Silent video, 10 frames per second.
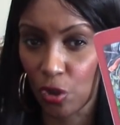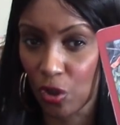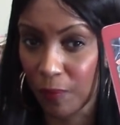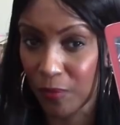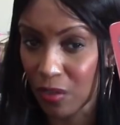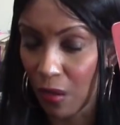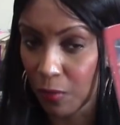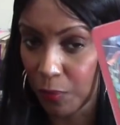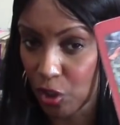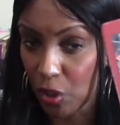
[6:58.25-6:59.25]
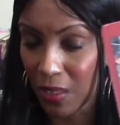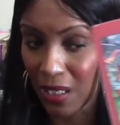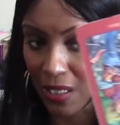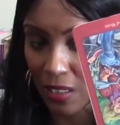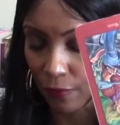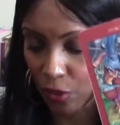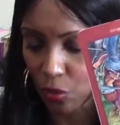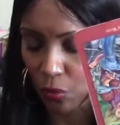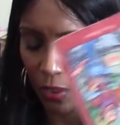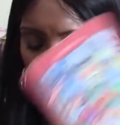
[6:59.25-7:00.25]
You could have stopped pursuing an
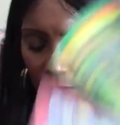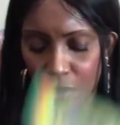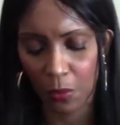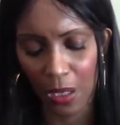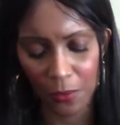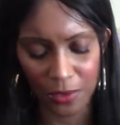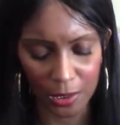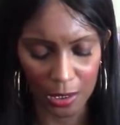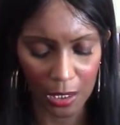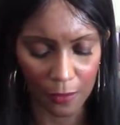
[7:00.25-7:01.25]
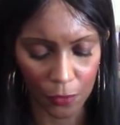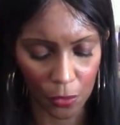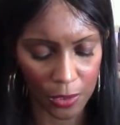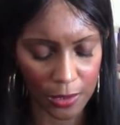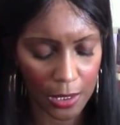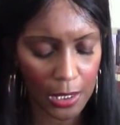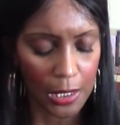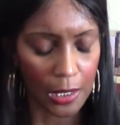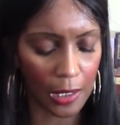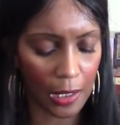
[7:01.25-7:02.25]
individual here as well with this King of Coins
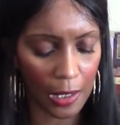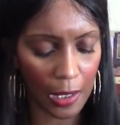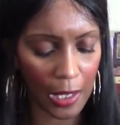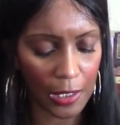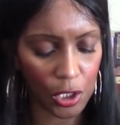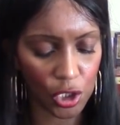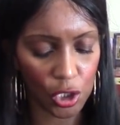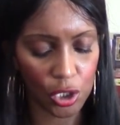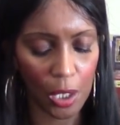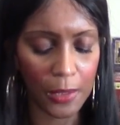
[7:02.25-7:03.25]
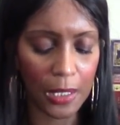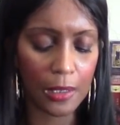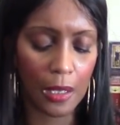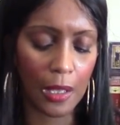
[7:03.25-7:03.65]
uh, energy showing